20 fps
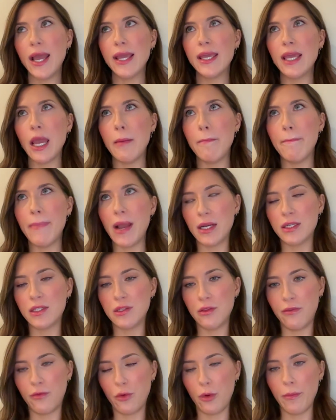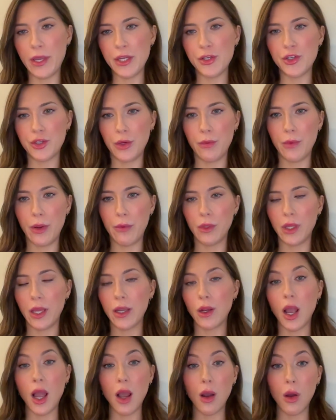again, back to the formation, we were
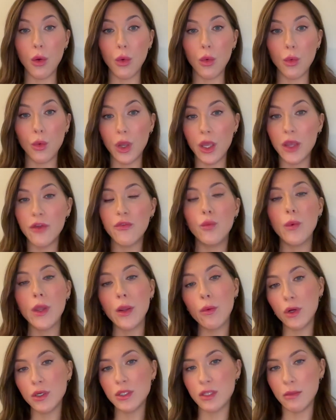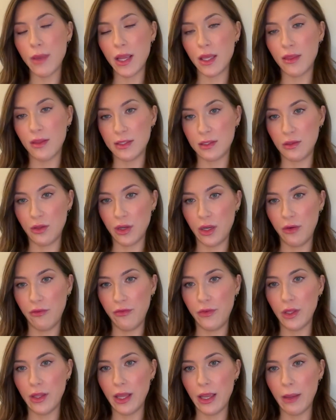like, if we were to make this look and
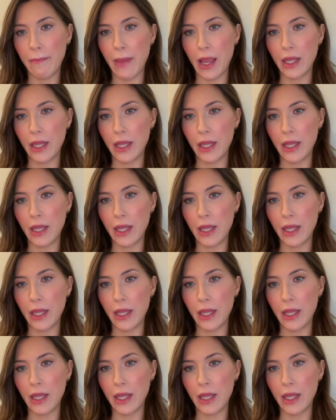feel like